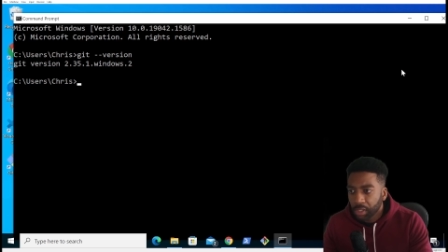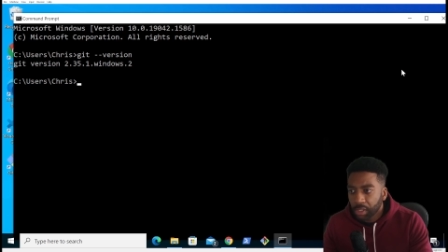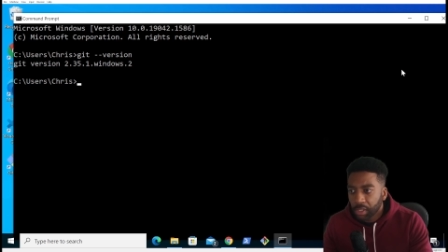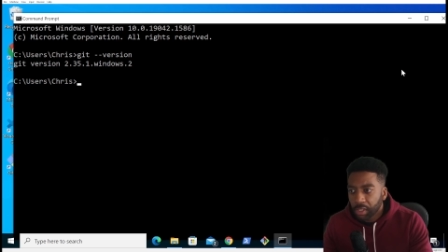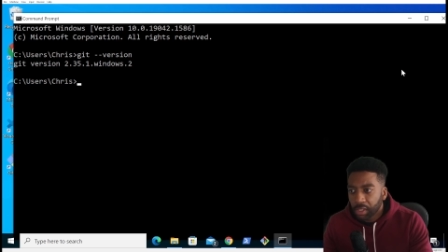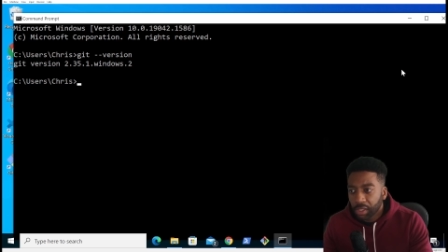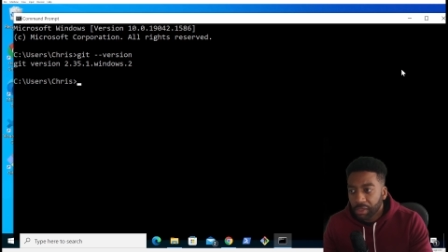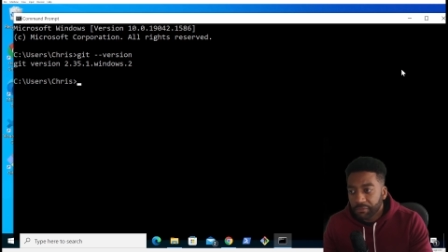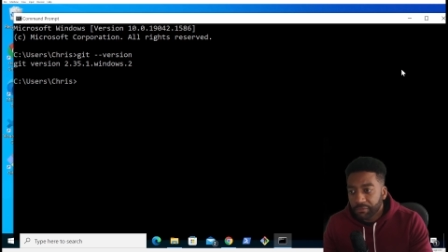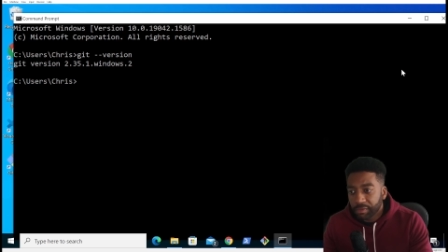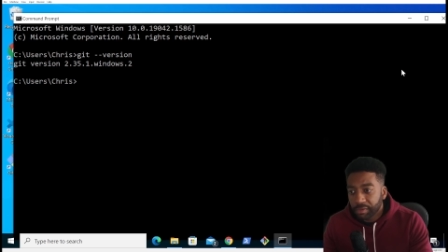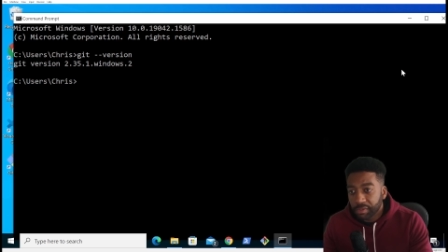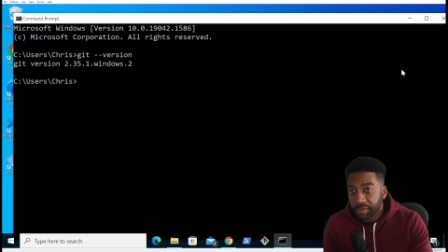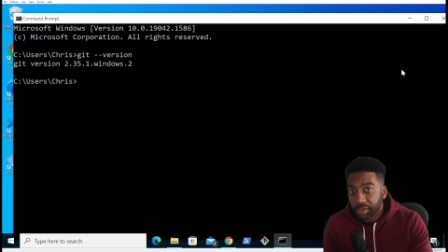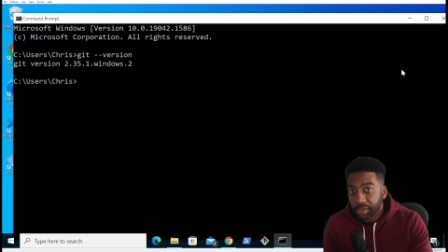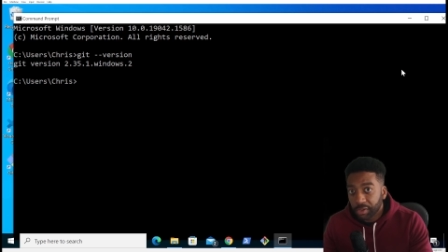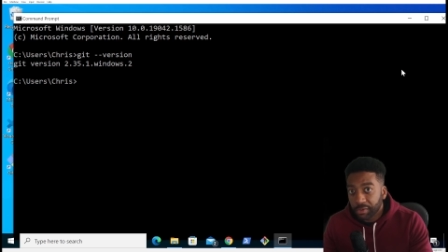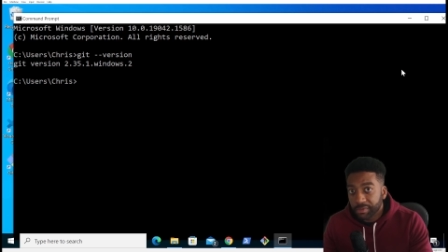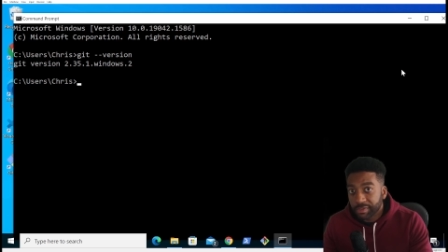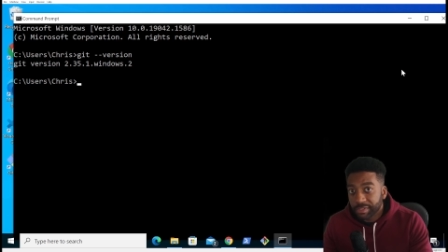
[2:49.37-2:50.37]
If you
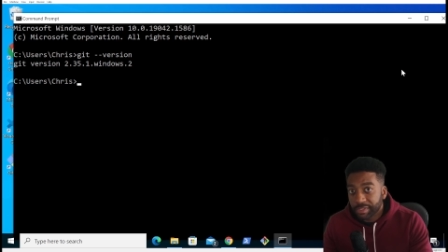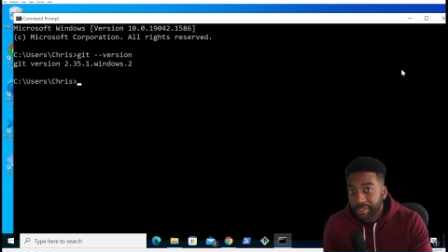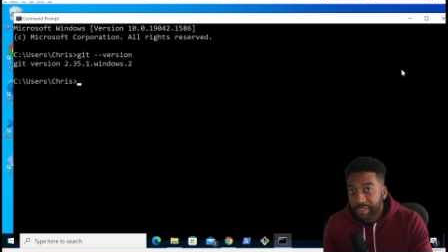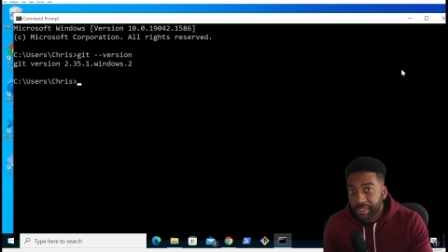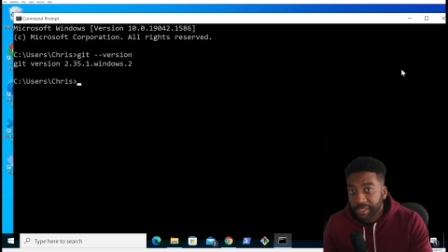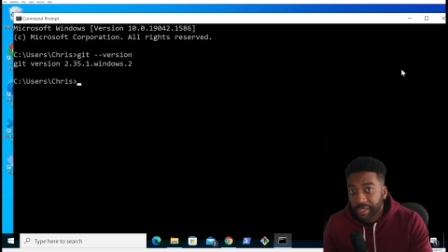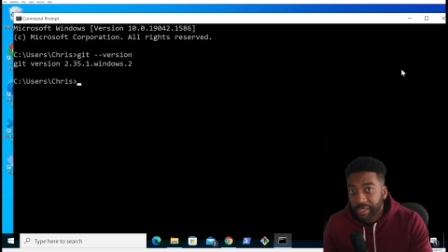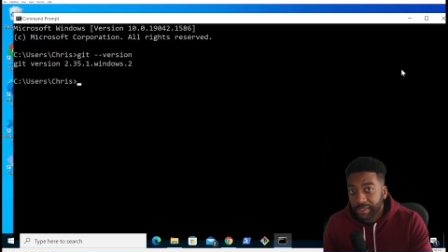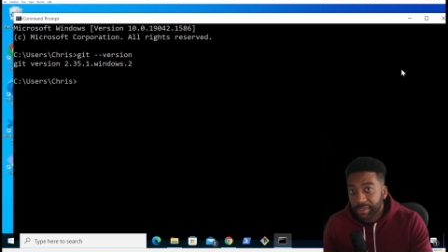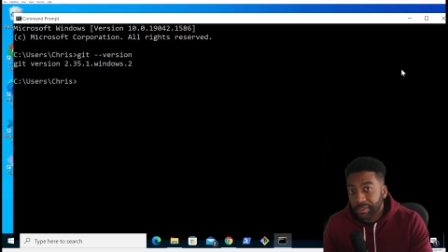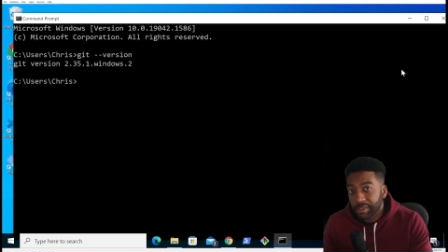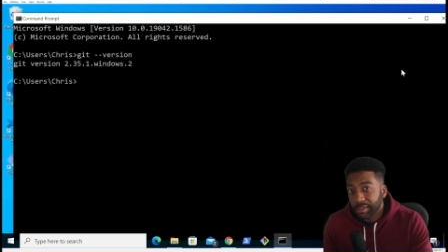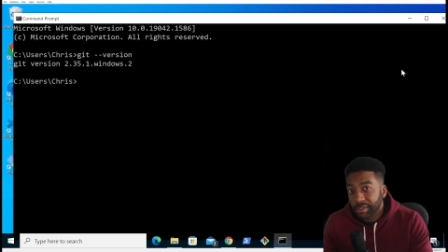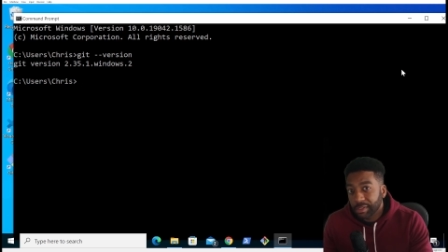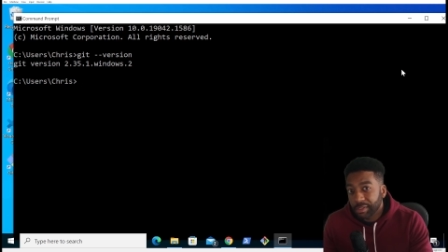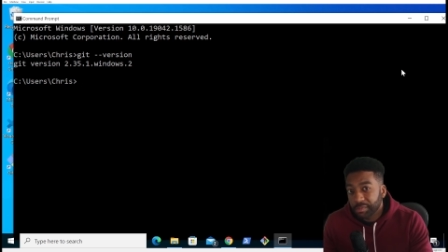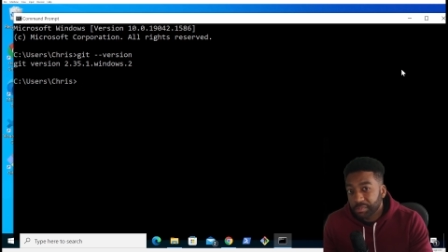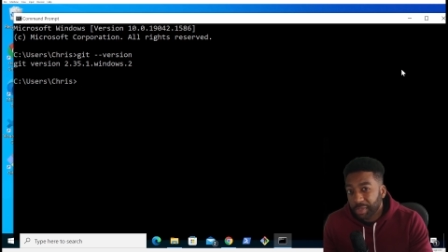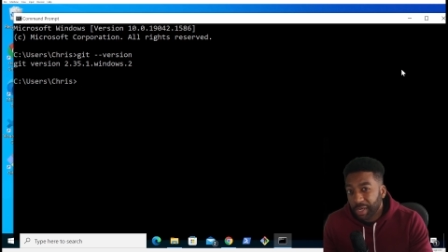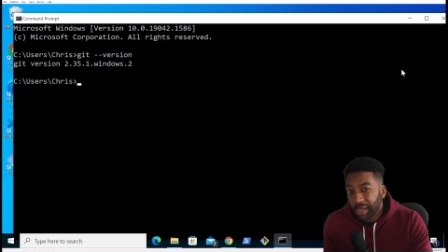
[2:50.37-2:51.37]
don't see that, then
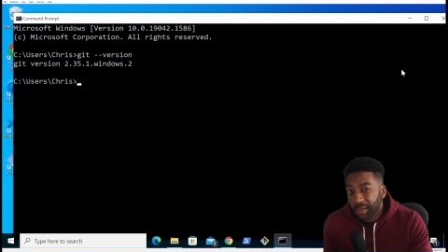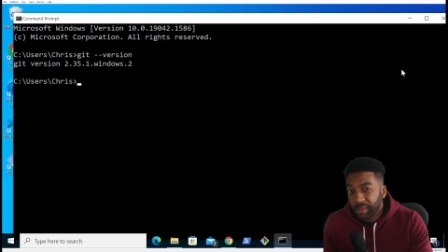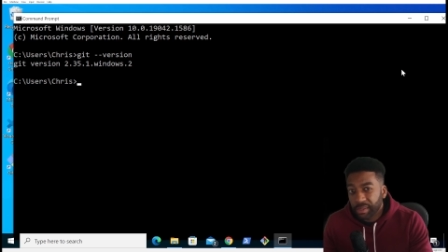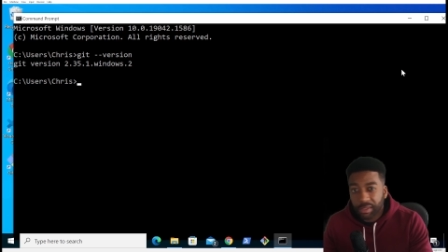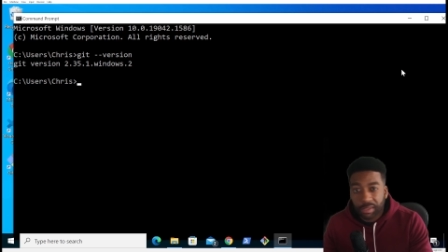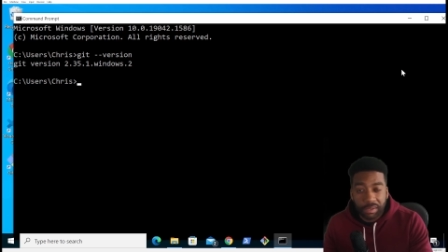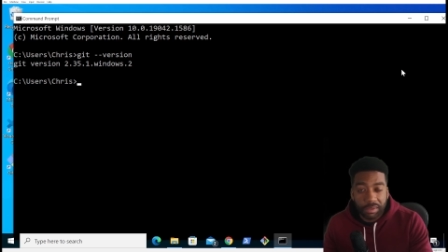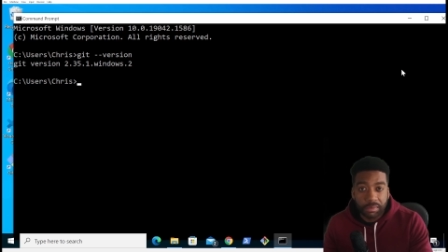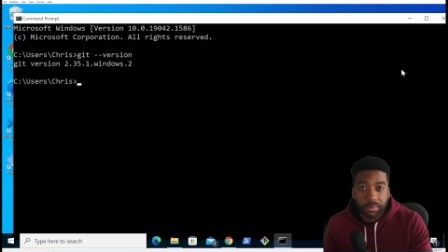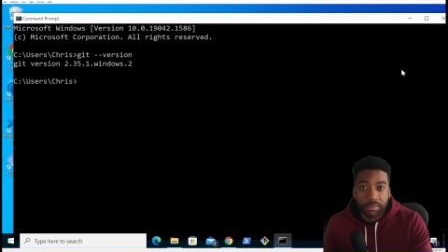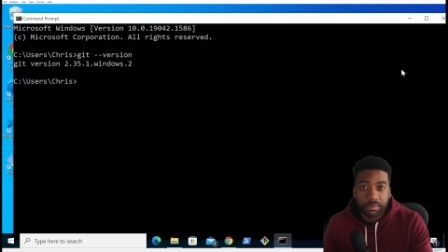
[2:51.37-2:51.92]
there's probably